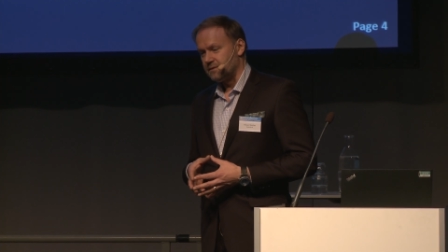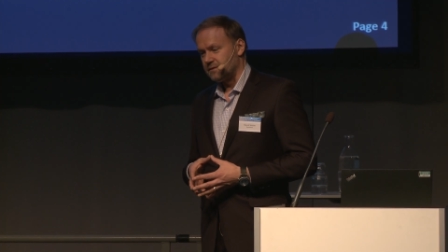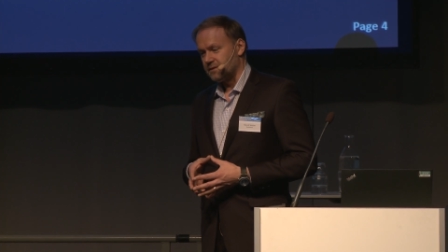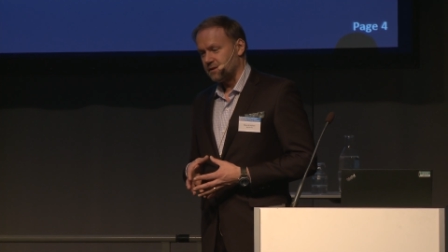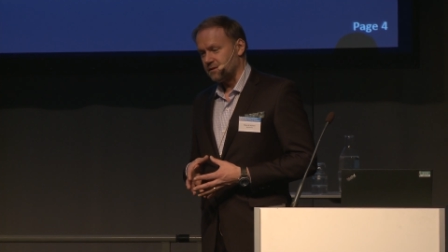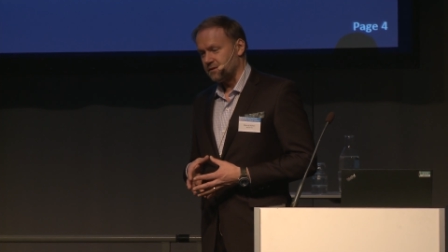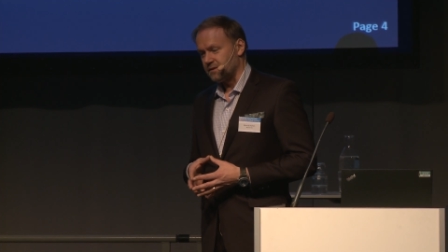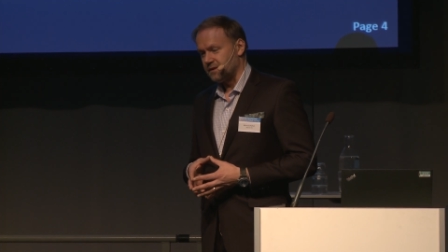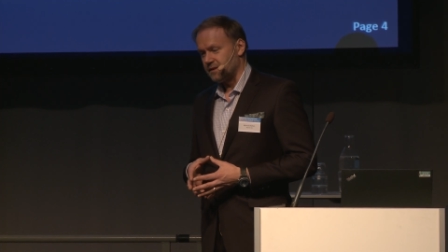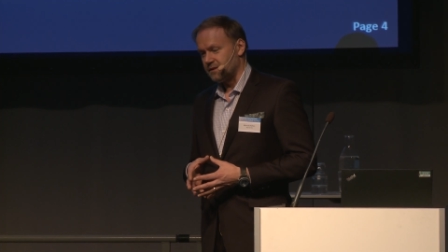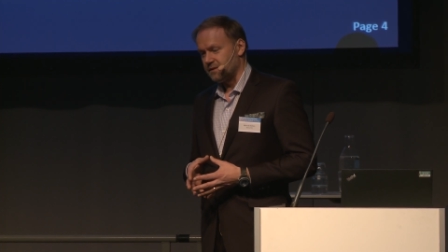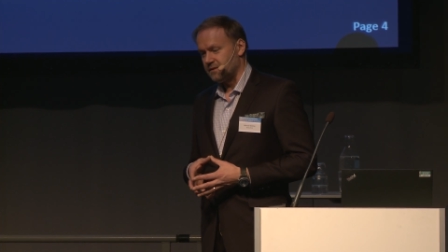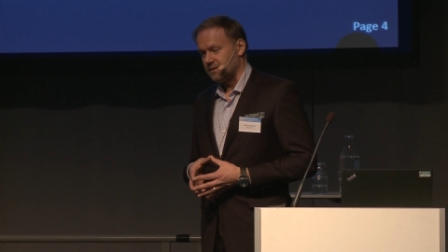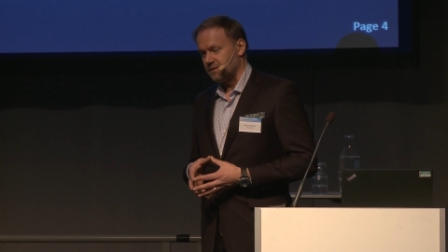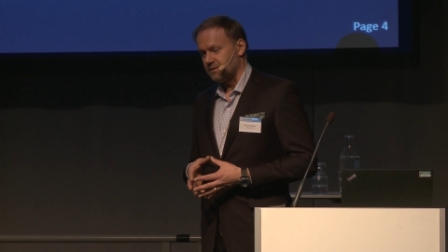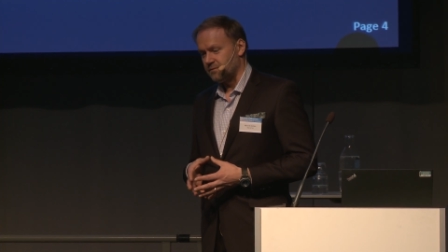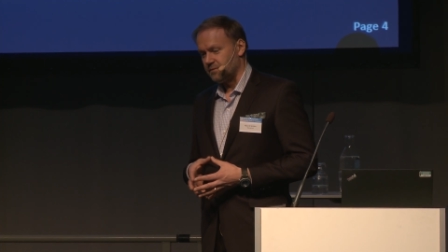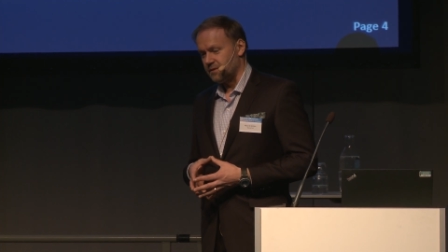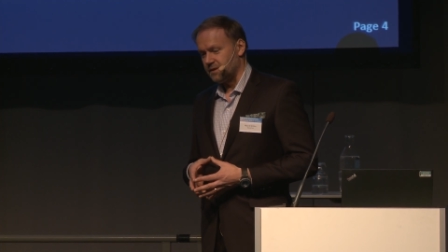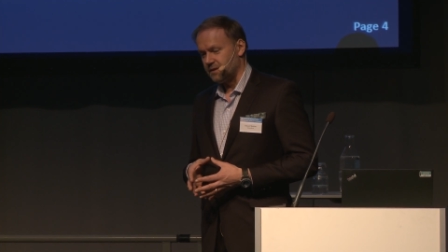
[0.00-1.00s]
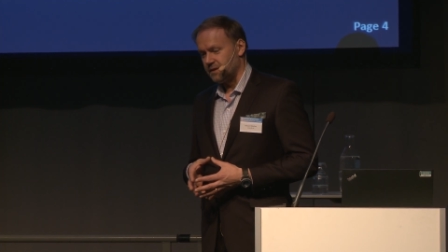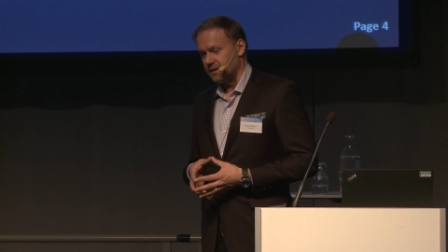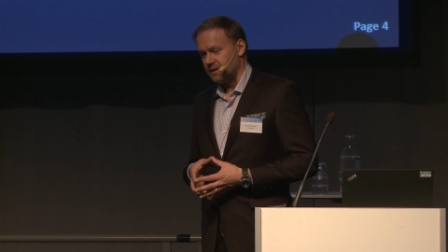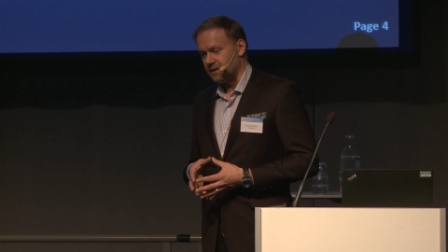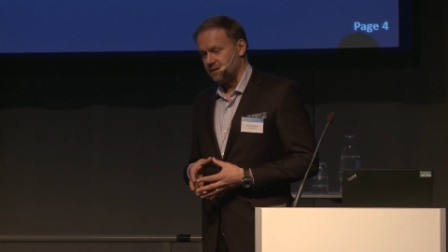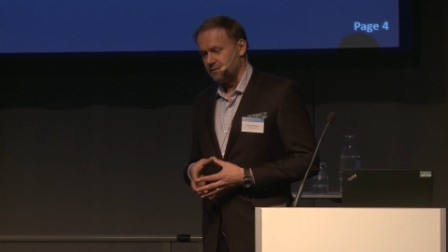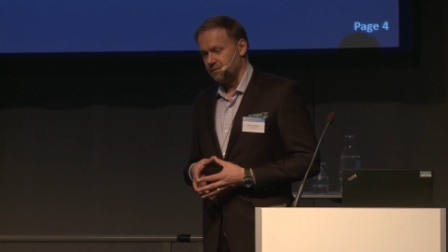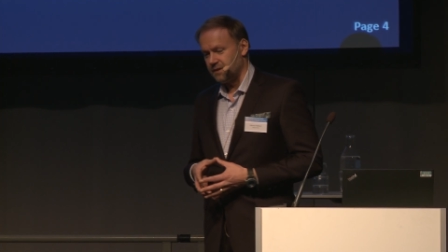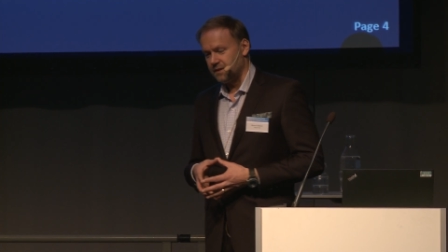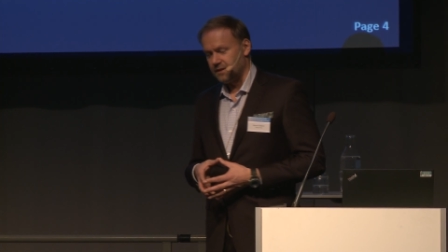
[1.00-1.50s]
consistent with
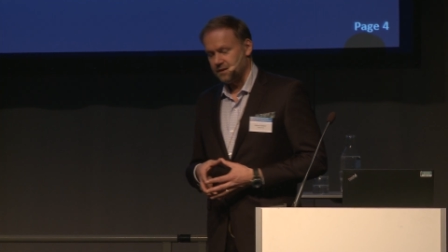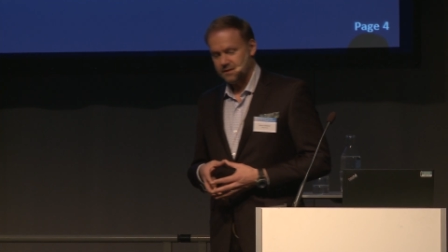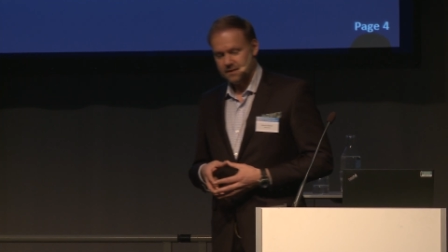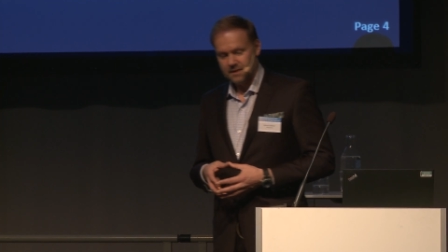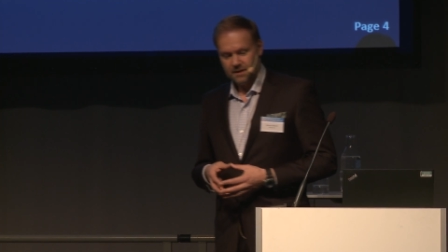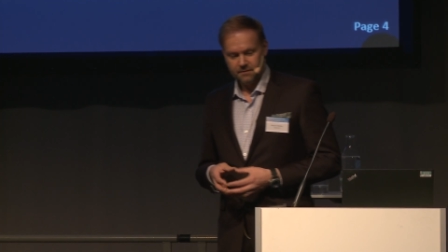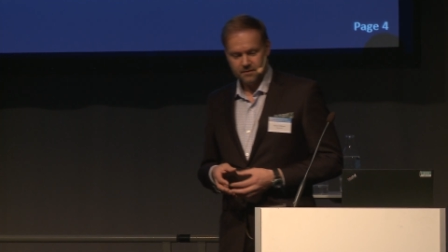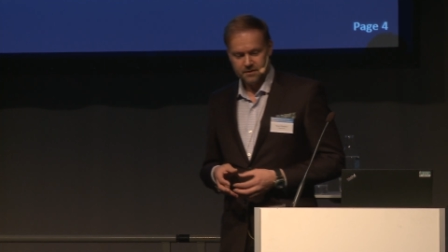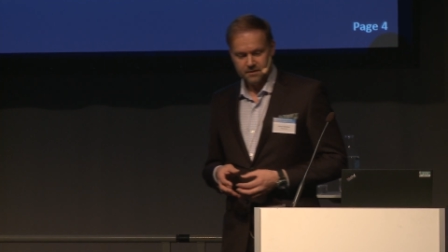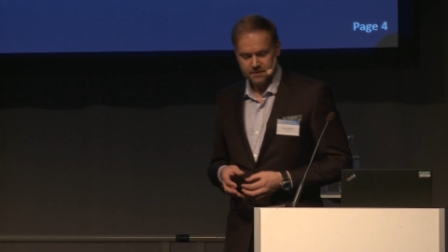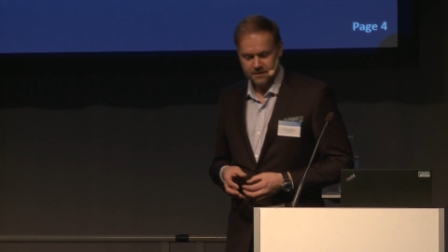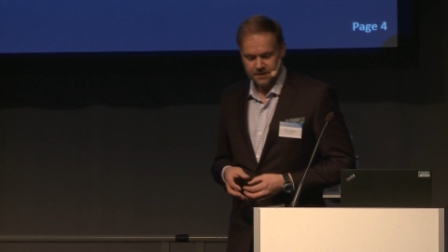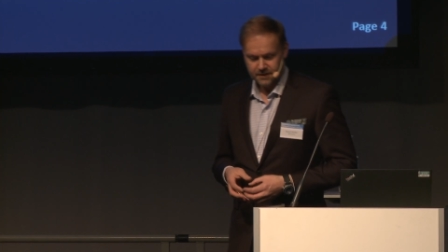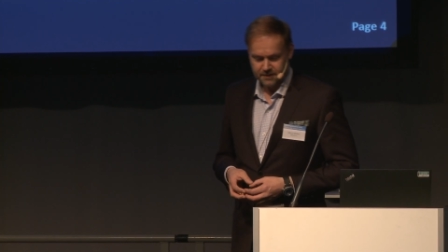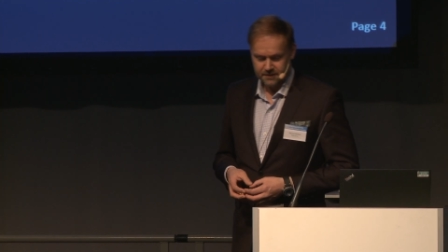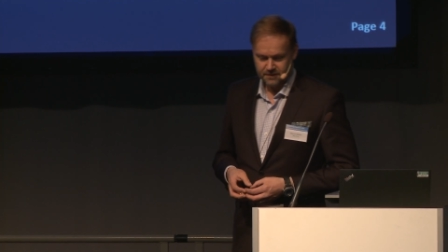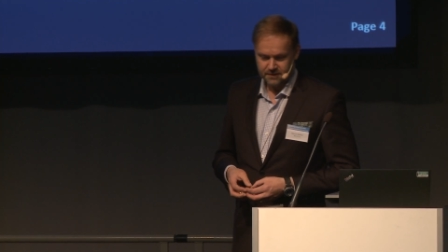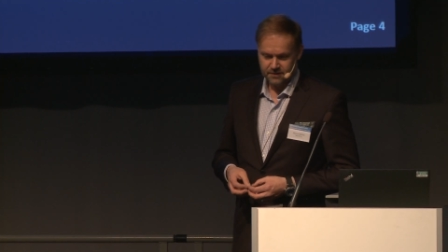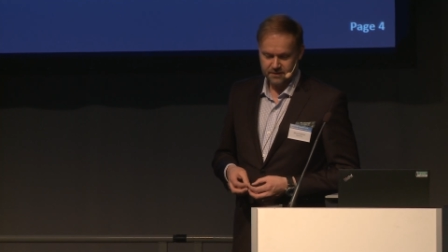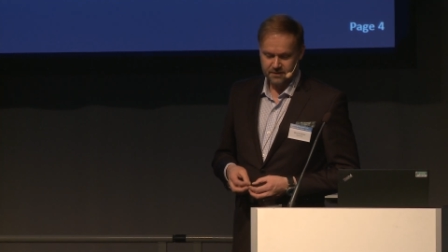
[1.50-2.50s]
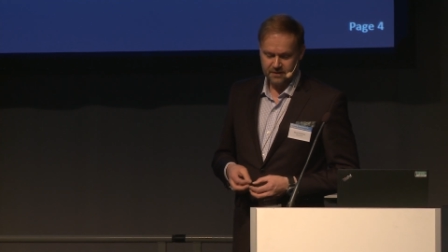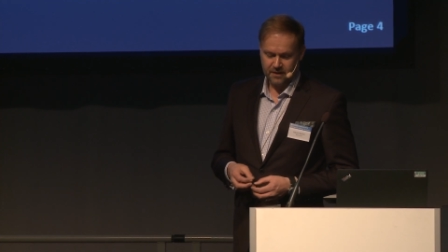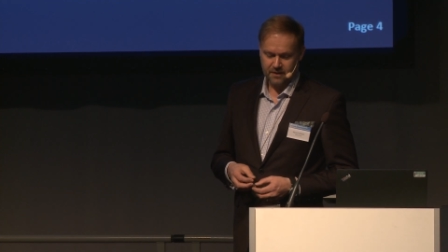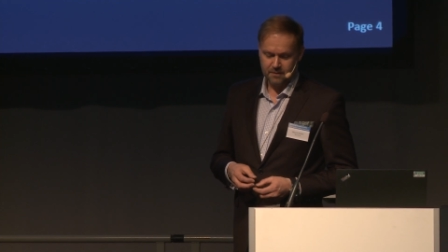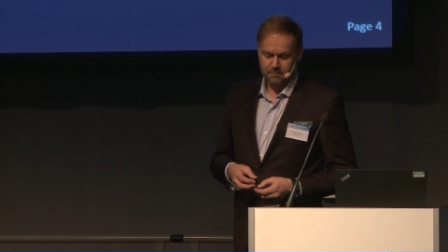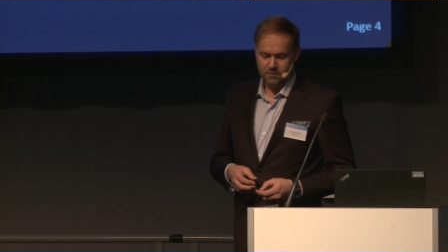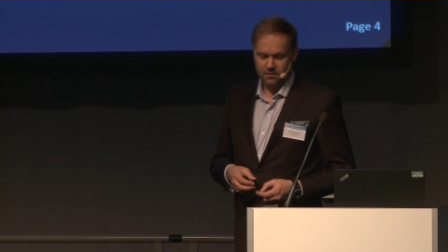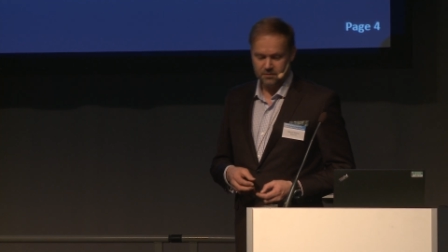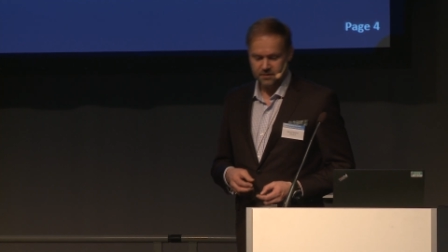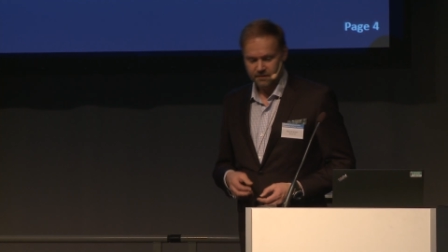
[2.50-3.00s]
the 17
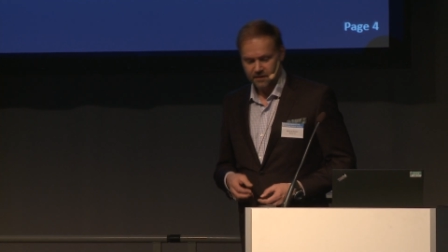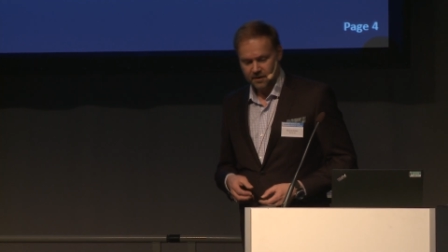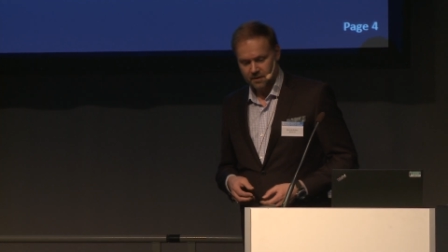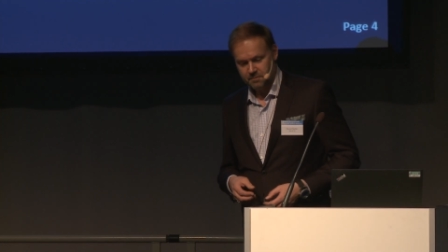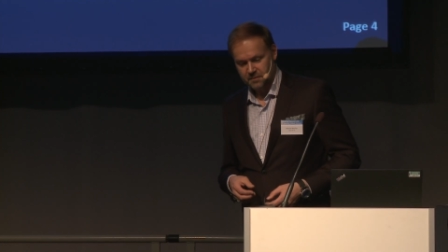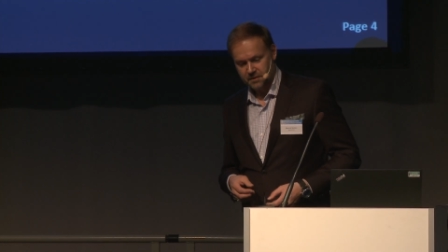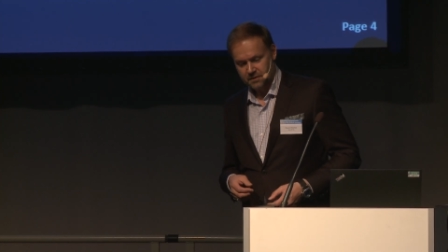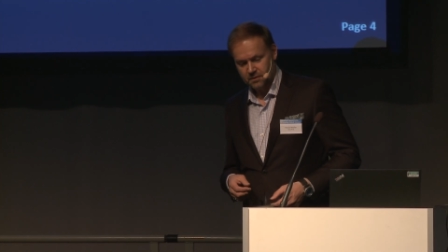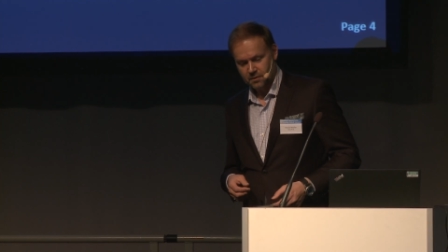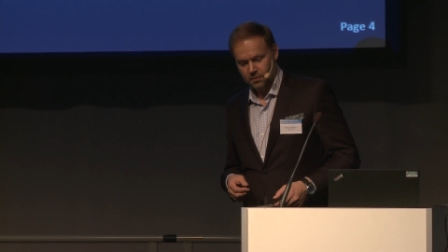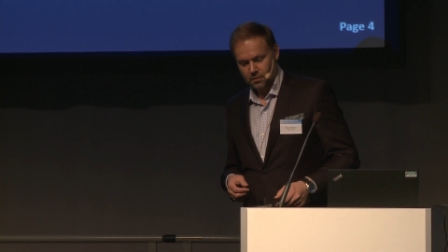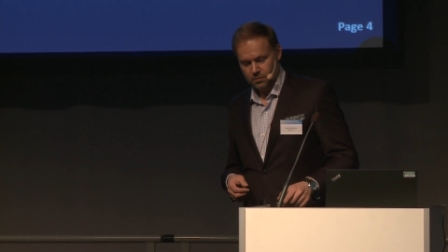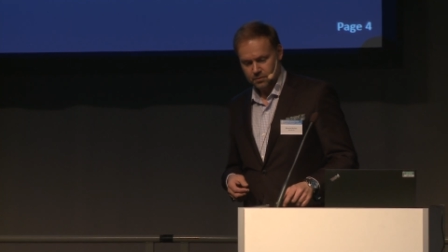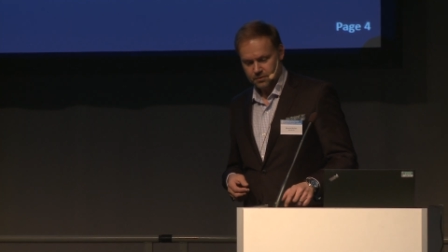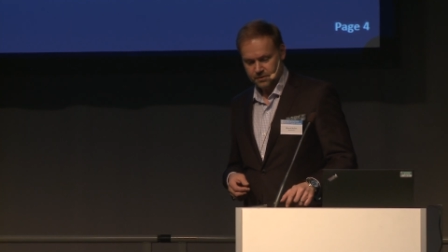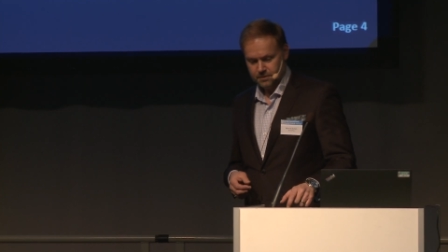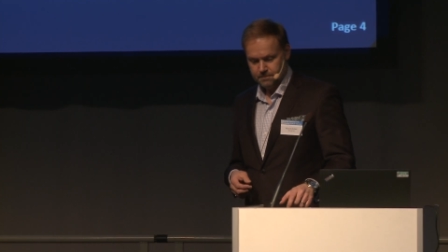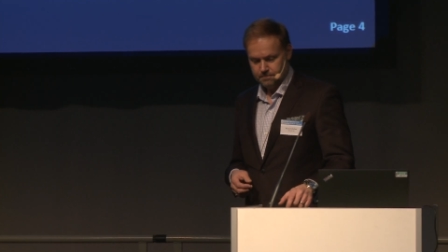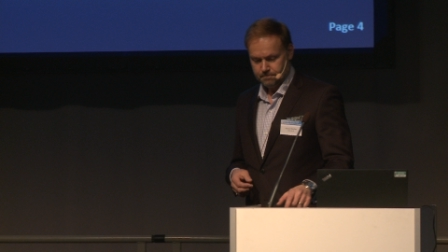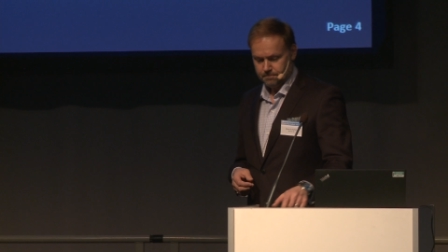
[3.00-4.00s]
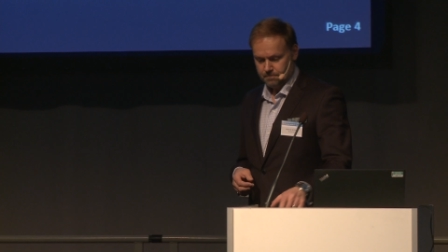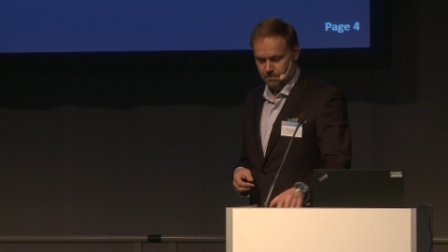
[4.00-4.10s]
Sustainable Development Goals.